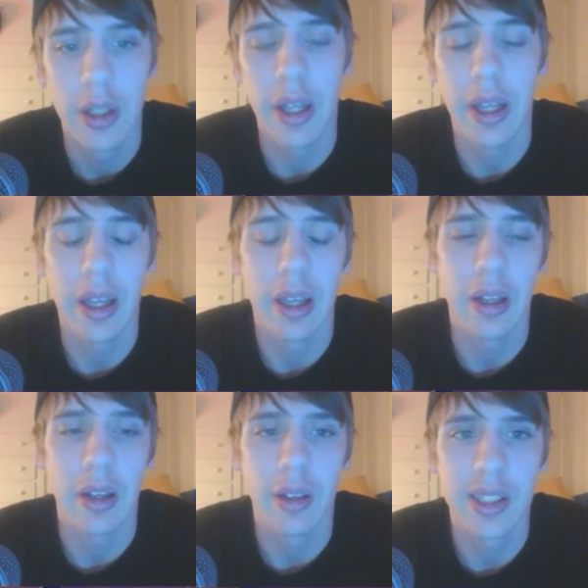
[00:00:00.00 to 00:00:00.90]

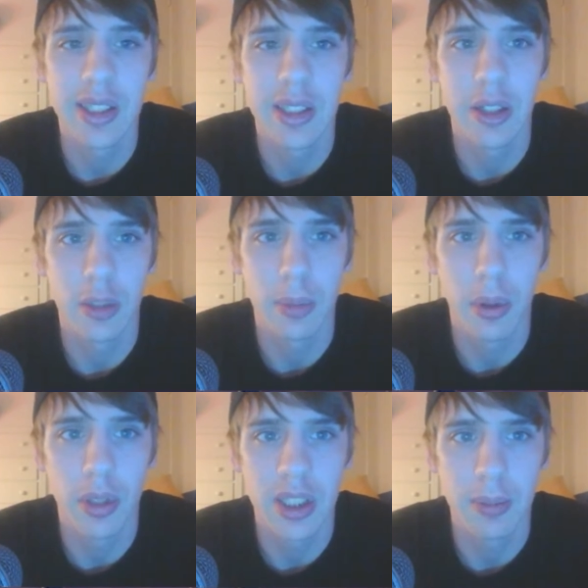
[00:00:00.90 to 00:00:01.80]
and let's say your
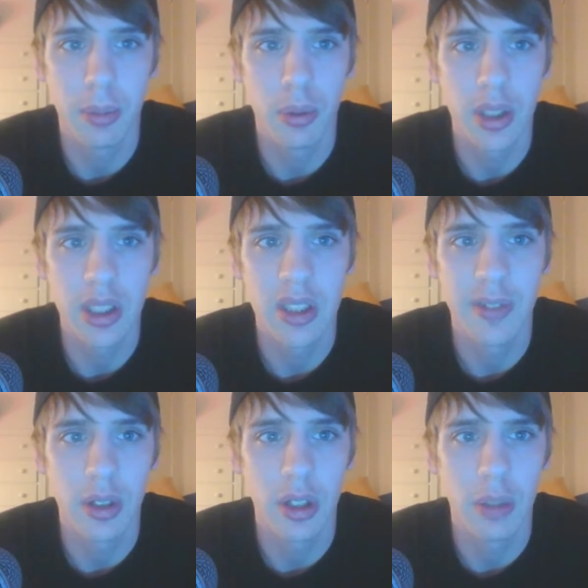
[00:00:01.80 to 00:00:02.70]
opponent's board is
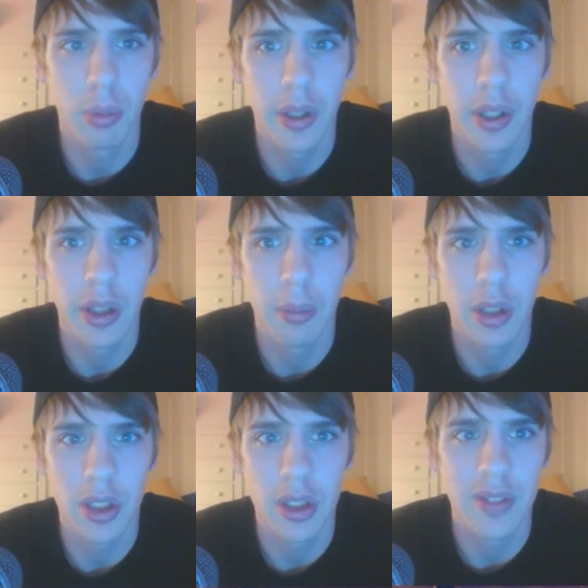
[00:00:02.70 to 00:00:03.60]
filled up with a
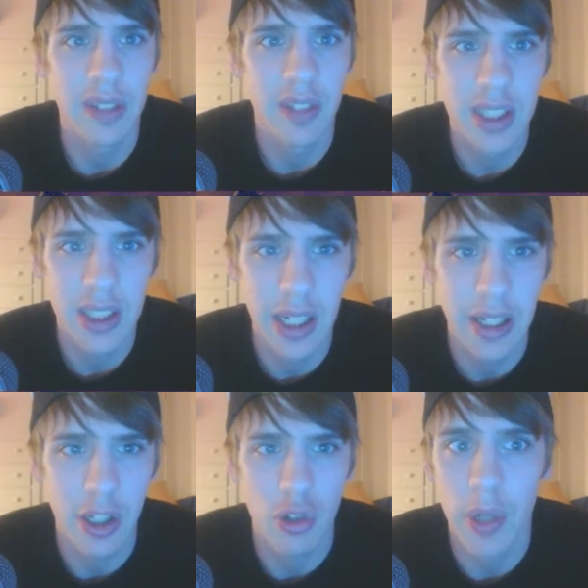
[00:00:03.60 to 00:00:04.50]
bunch of
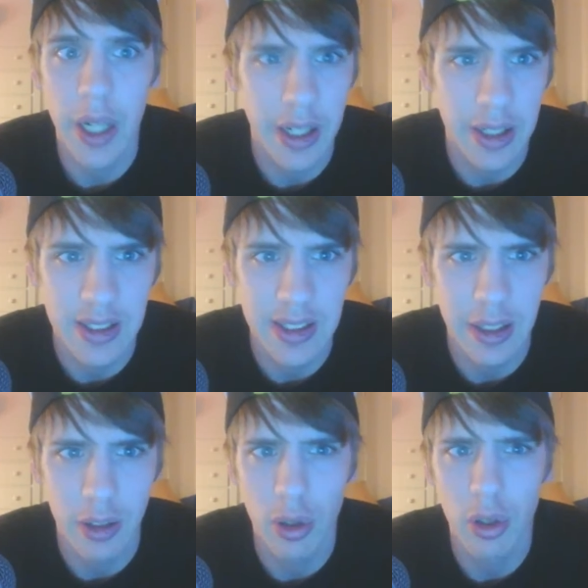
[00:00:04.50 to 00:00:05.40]
devastating dragons that
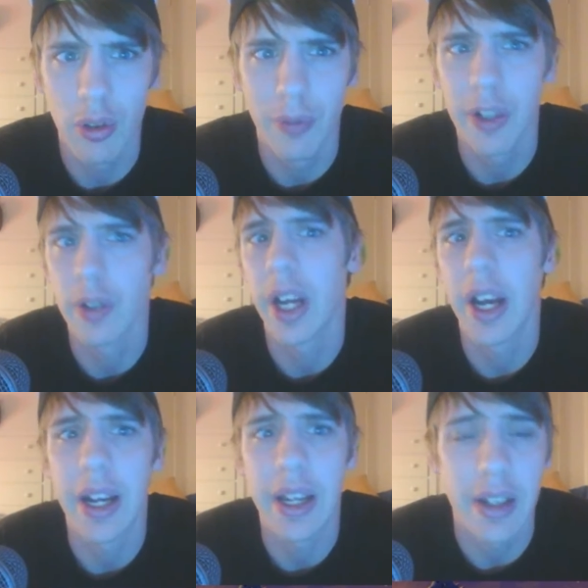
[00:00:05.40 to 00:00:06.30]
are all very
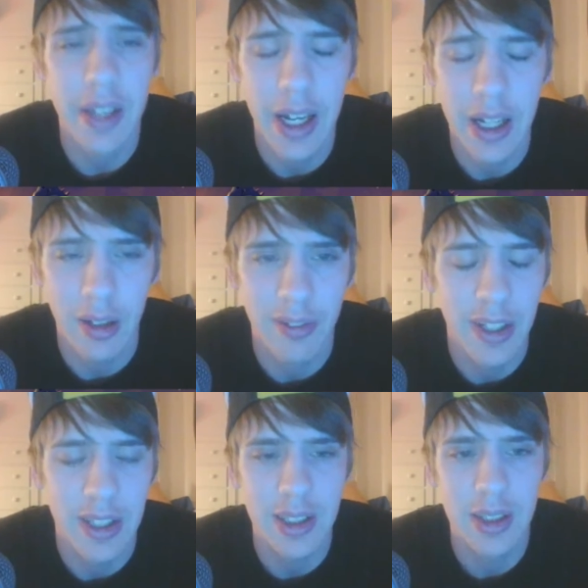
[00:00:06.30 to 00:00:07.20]
high in attack and
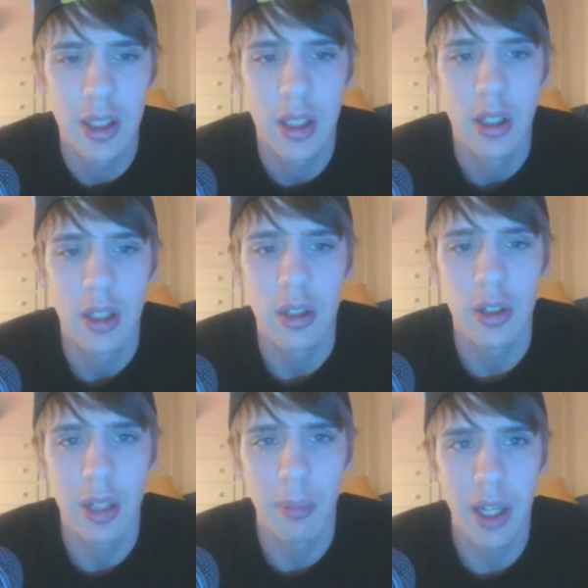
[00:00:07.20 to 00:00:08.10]
defense. You
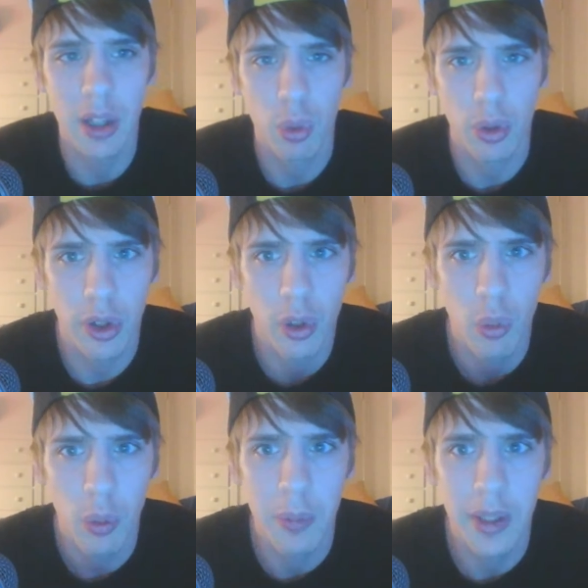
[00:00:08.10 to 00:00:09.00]
can make it to where your
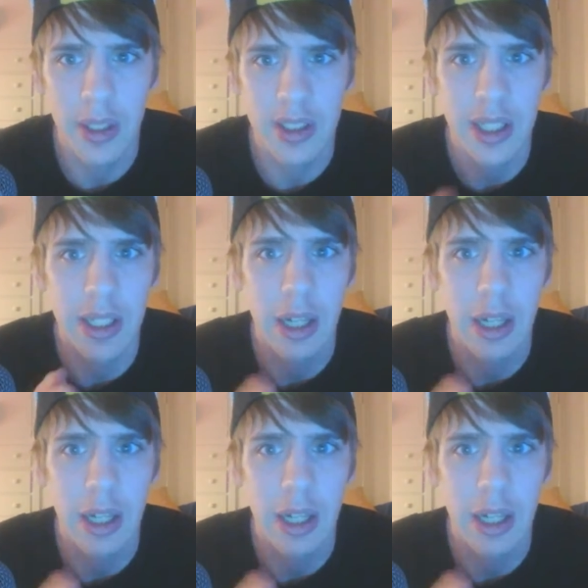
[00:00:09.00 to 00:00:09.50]
1/1 minions can now